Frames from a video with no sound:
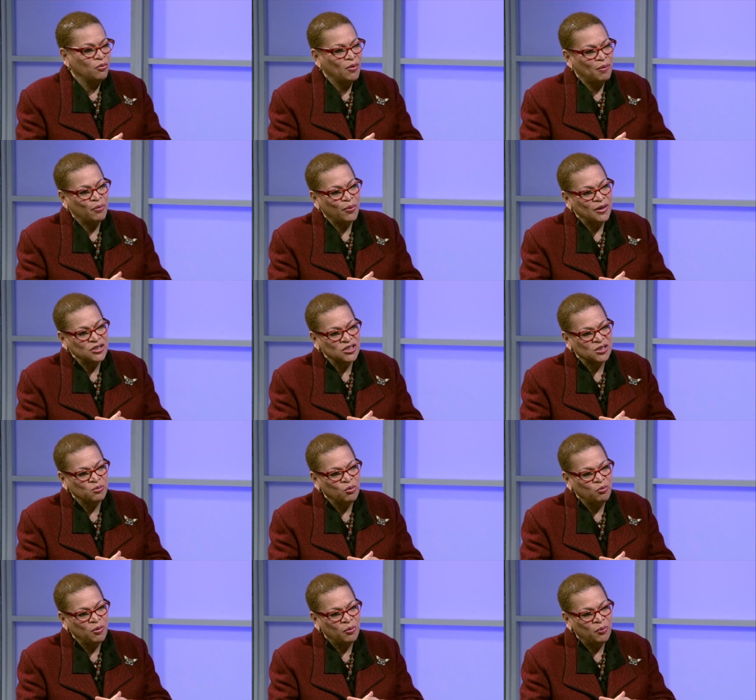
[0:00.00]
the reparations
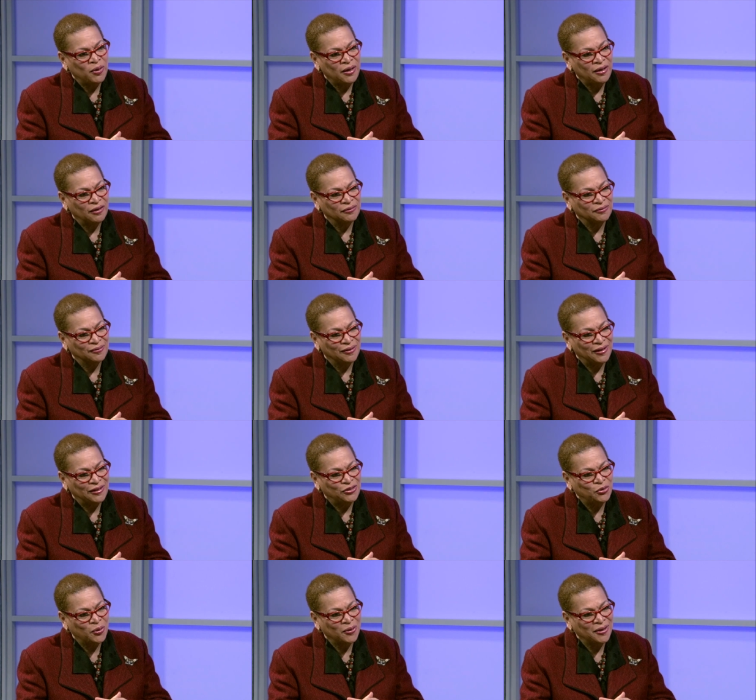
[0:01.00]
movement we
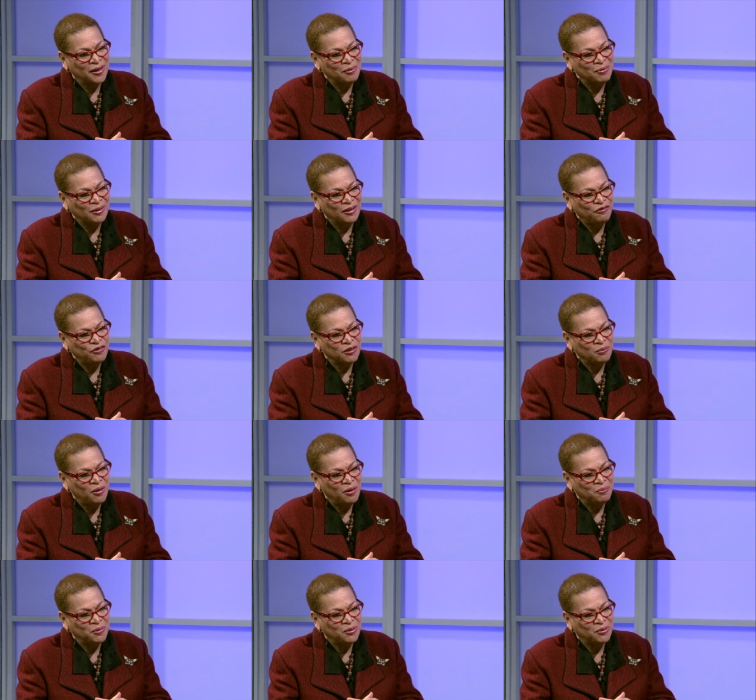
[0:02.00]
adore him and lift him
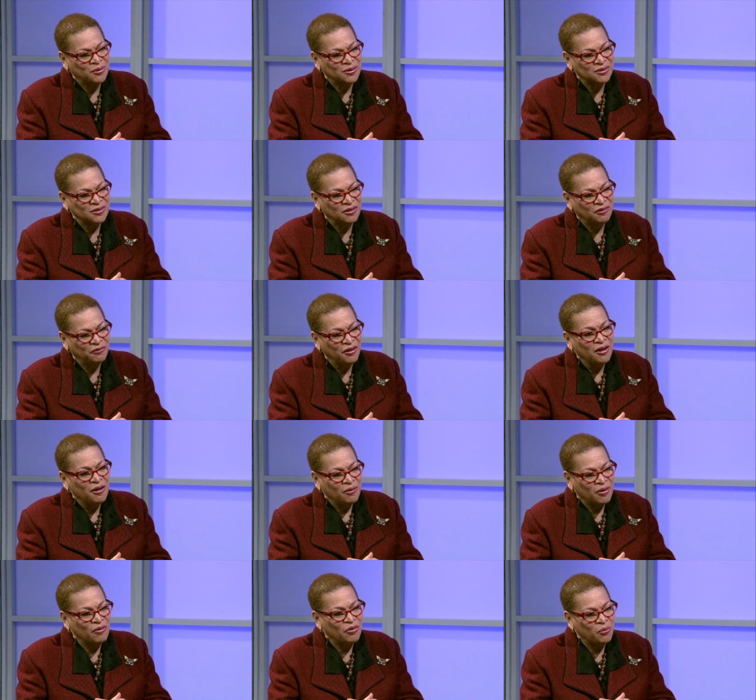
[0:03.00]
up because of, yeah.
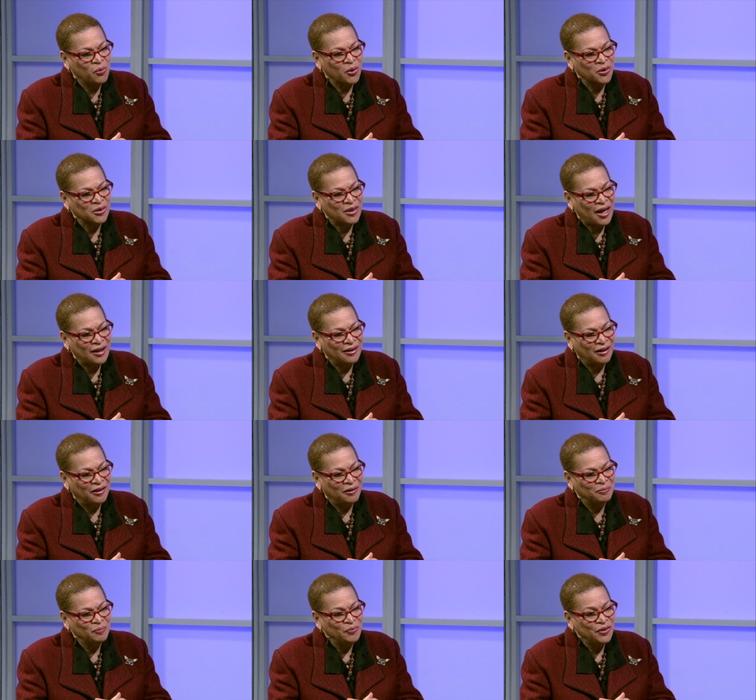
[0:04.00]
of the work that
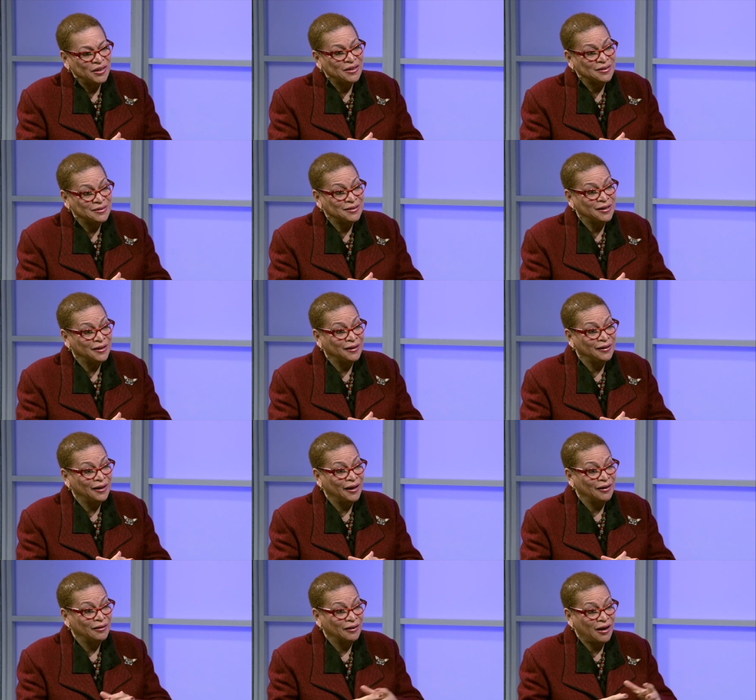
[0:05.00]
um, he did
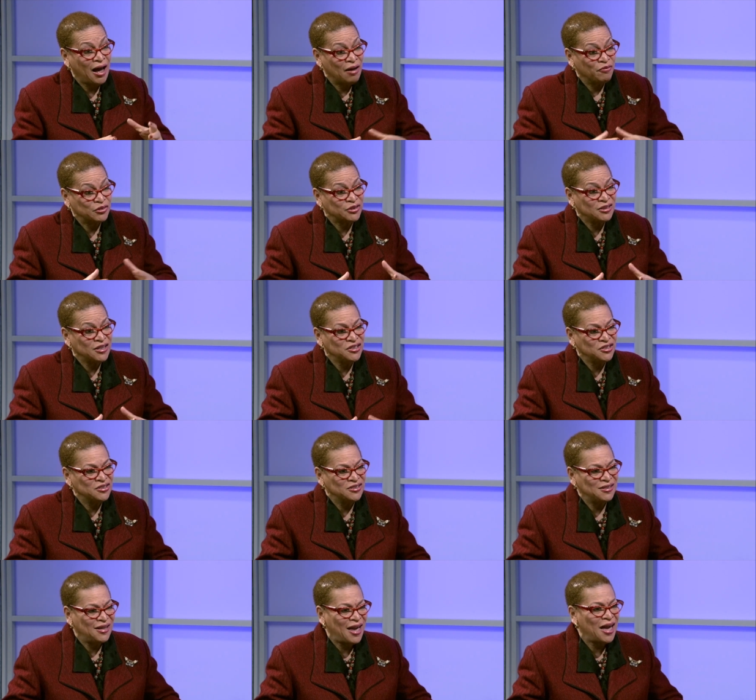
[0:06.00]
and yeah. the
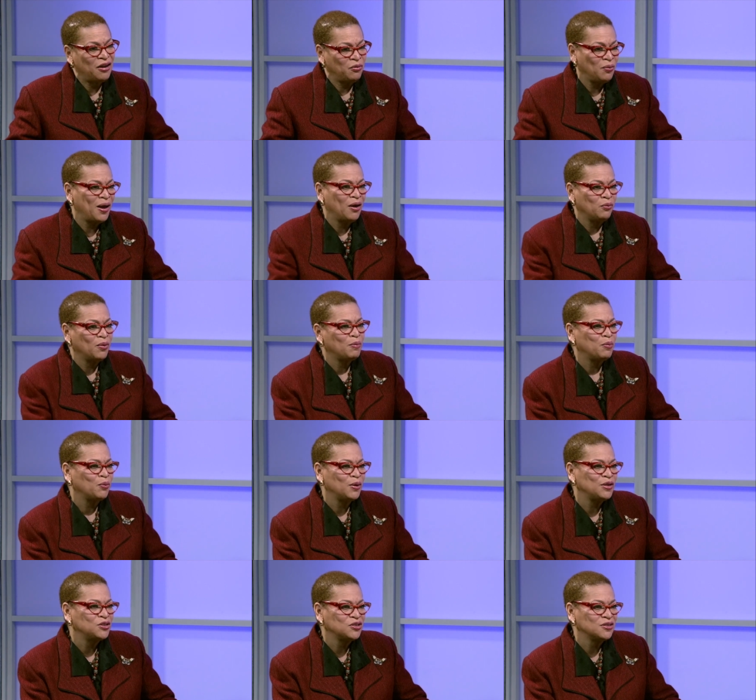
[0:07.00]
conversations he had around
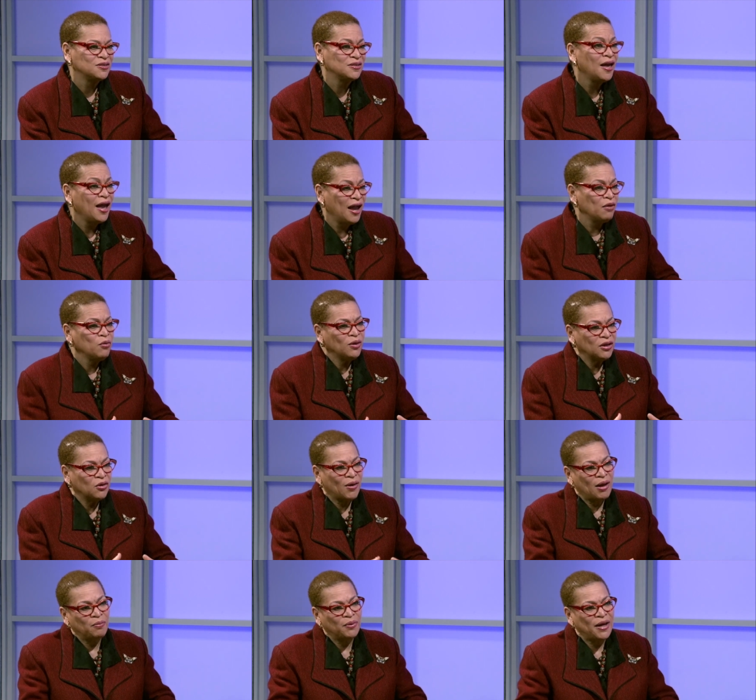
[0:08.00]
reparations and really
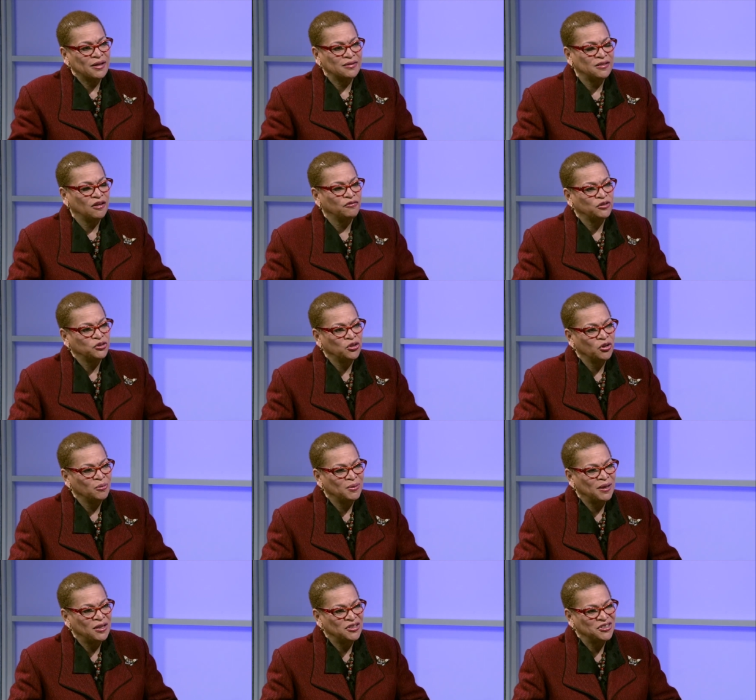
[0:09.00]
around mm-hmm. black self
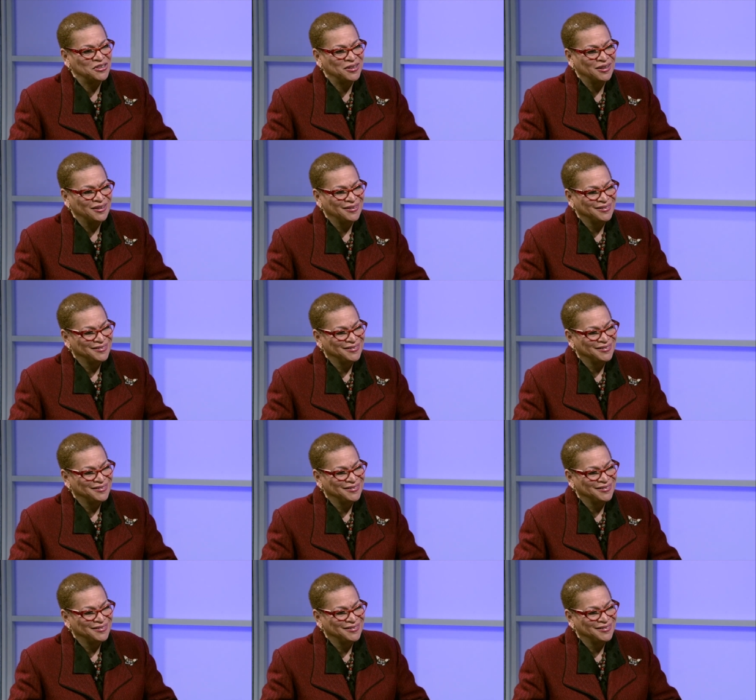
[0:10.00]
determination. Yeah,